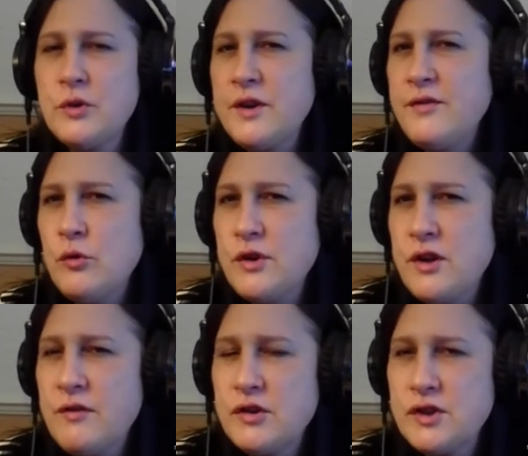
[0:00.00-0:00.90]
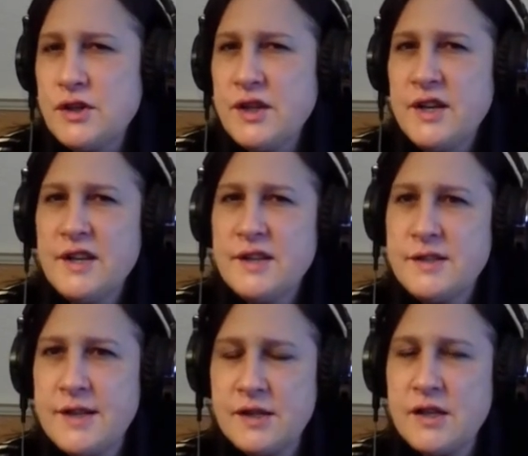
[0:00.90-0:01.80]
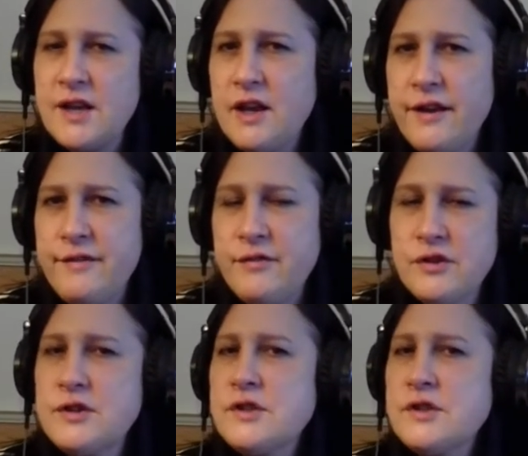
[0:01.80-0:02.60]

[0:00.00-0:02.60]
if the audio version sounds like live version.